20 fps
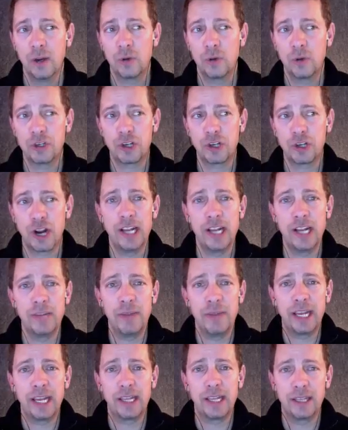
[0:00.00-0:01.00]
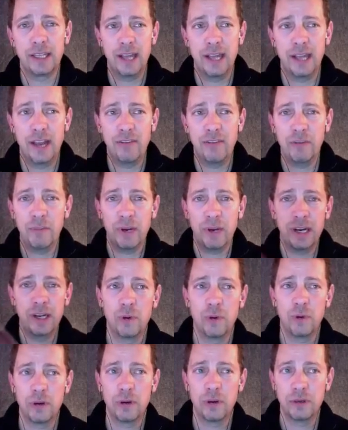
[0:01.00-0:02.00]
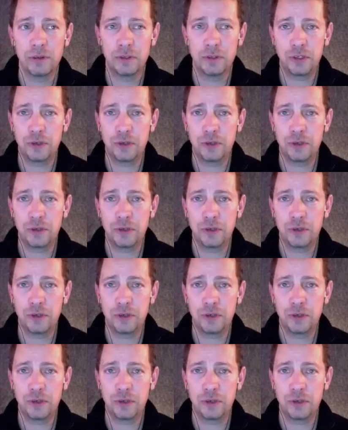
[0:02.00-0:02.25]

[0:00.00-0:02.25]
we're trying to make it that everybody who we're